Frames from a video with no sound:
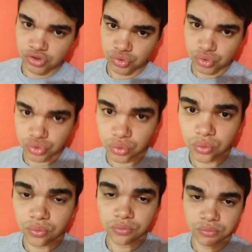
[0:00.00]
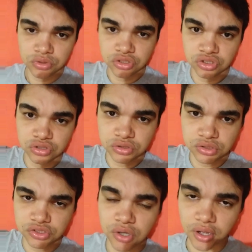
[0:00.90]
do
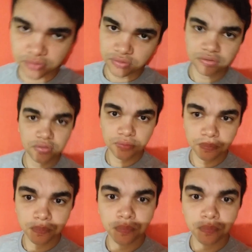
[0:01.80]
choices,